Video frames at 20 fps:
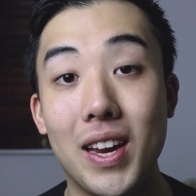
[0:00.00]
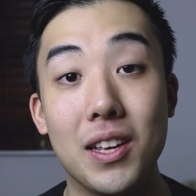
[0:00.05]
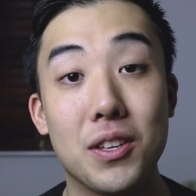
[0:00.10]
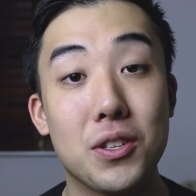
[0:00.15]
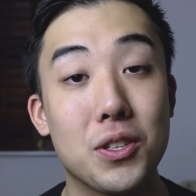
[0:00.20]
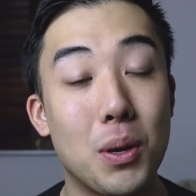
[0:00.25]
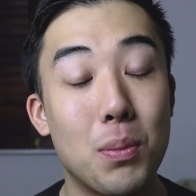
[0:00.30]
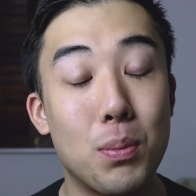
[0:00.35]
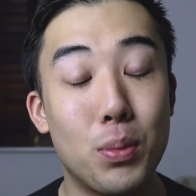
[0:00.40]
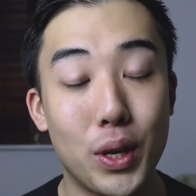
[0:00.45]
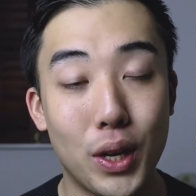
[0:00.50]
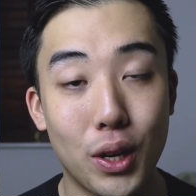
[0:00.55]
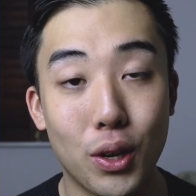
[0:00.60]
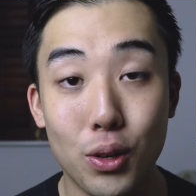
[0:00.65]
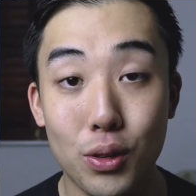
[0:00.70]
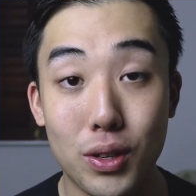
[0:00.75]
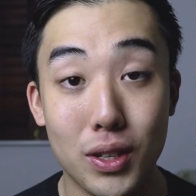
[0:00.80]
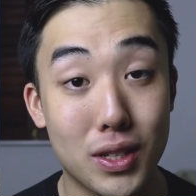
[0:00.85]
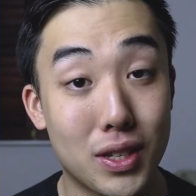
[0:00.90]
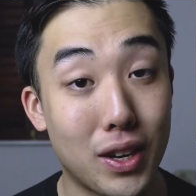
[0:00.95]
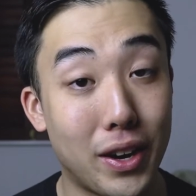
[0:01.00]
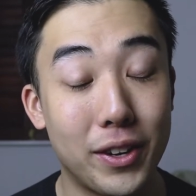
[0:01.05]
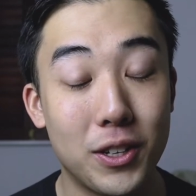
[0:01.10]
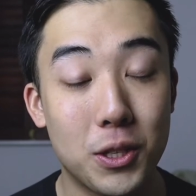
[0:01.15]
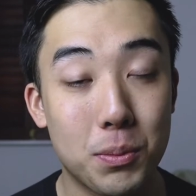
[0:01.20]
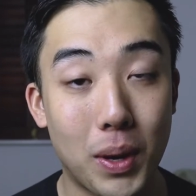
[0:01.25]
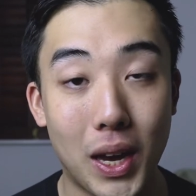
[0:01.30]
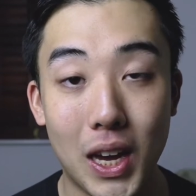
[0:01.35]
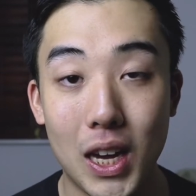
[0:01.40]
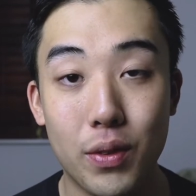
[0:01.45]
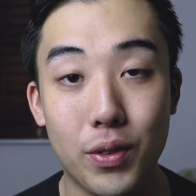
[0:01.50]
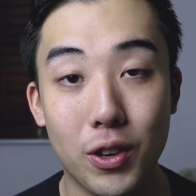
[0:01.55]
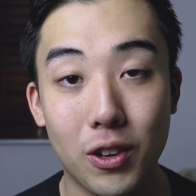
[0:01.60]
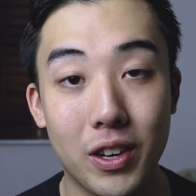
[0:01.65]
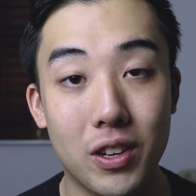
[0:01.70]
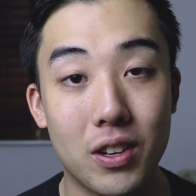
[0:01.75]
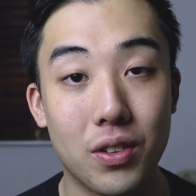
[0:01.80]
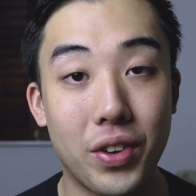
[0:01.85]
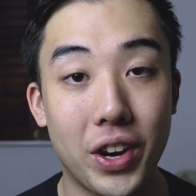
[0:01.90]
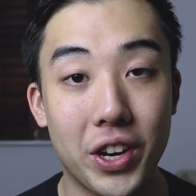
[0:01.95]
as somebody who designs
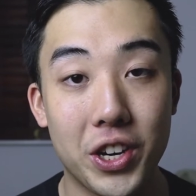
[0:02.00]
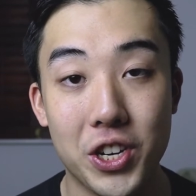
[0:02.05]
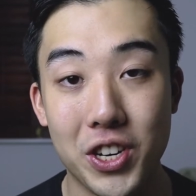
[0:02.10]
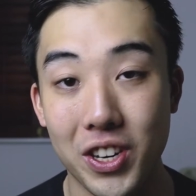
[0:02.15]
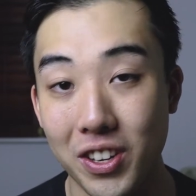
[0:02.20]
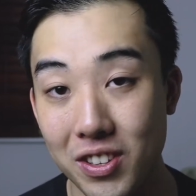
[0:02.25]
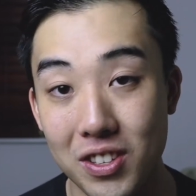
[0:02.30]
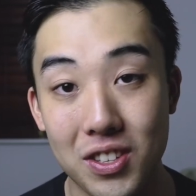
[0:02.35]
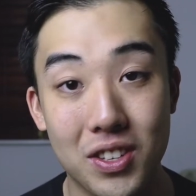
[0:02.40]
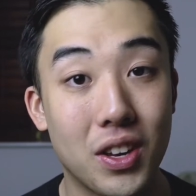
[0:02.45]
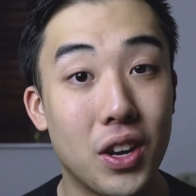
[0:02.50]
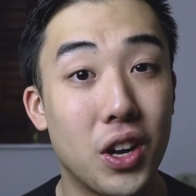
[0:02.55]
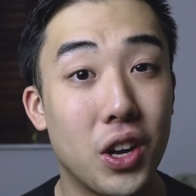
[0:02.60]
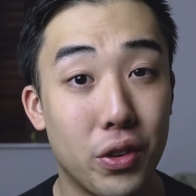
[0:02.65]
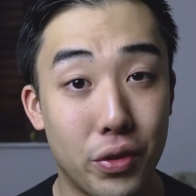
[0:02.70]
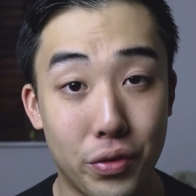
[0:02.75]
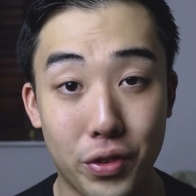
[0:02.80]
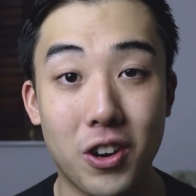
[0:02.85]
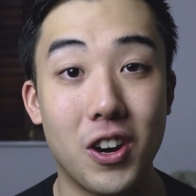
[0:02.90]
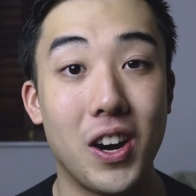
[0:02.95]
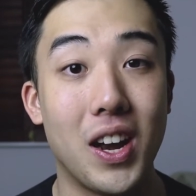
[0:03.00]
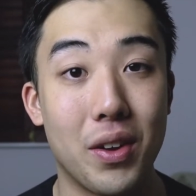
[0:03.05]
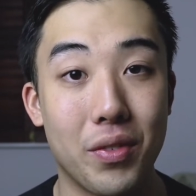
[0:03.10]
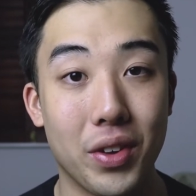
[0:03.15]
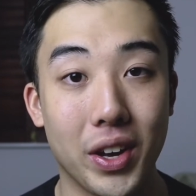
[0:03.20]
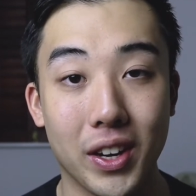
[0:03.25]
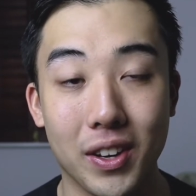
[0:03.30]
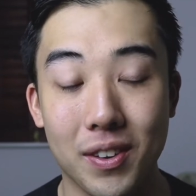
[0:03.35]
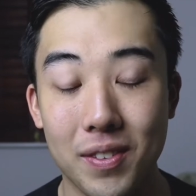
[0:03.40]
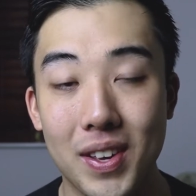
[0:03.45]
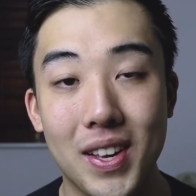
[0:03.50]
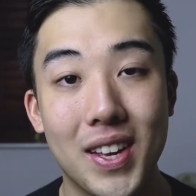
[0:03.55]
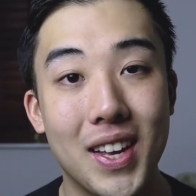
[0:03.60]
behavioral interventions for a living.